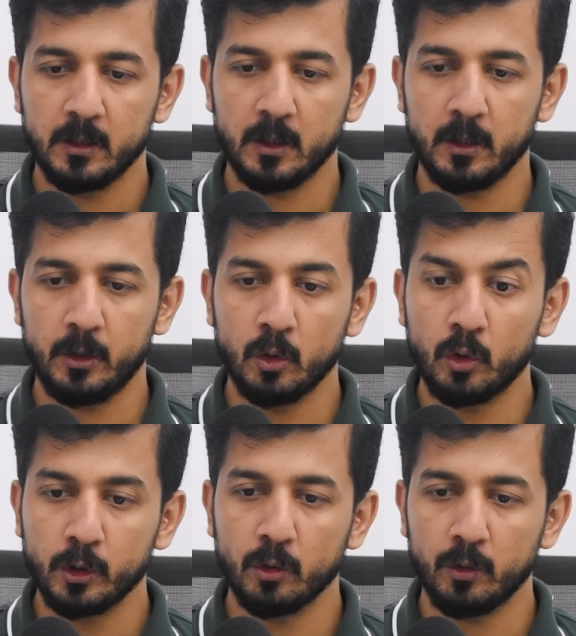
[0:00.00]
know
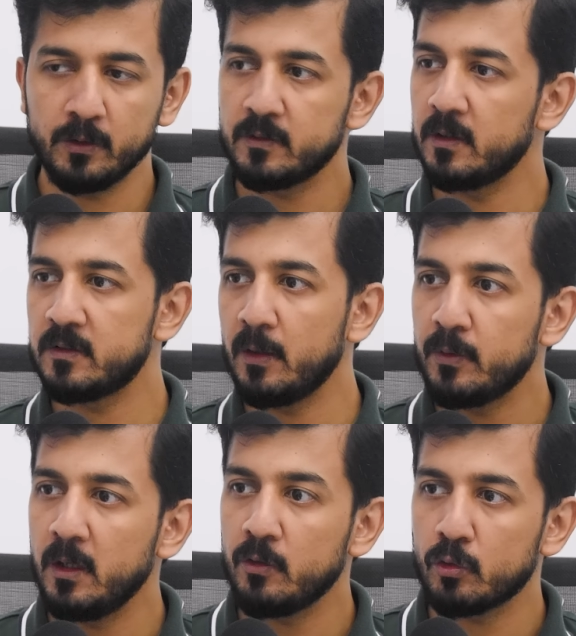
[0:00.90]
your
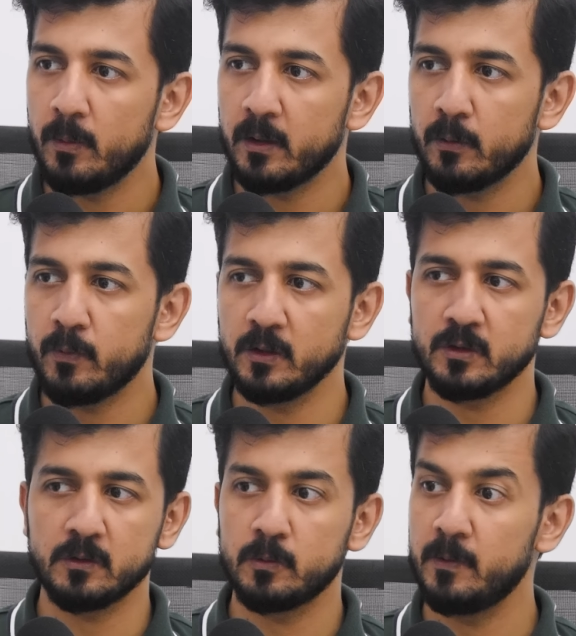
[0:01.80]
safety instrumented
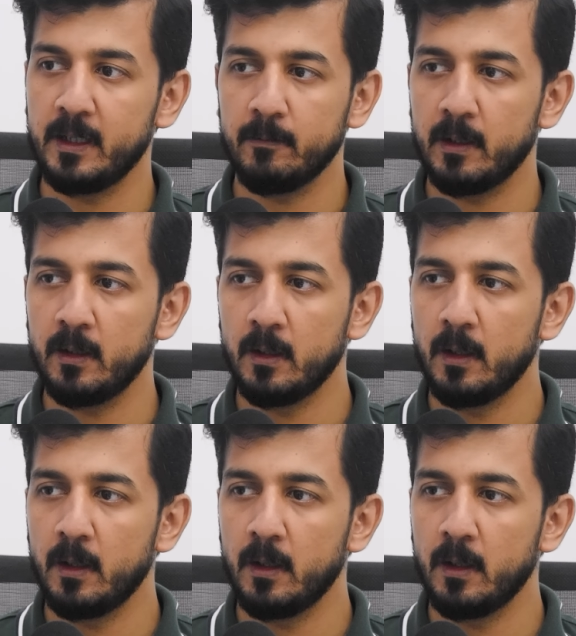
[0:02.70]
functions very well,